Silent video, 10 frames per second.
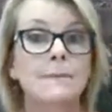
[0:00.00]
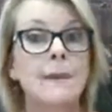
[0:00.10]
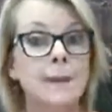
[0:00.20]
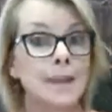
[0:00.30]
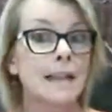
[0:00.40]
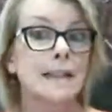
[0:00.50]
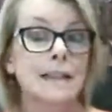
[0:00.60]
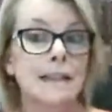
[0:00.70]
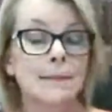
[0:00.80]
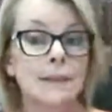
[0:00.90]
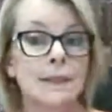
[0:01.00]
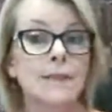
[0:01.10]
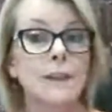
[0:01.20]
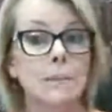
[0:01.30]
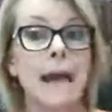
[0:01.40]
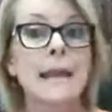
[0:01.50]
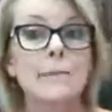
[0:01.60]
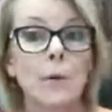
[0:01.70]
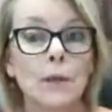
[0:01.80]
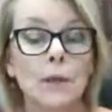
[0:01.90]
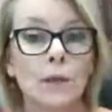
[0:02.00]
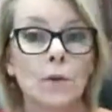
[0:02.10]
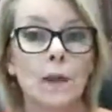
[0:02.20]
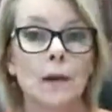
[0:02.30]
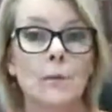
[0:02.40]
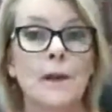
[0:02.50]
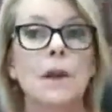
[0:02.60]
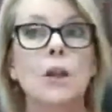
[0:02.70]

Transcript: Maybe that's the specific pain point that you help.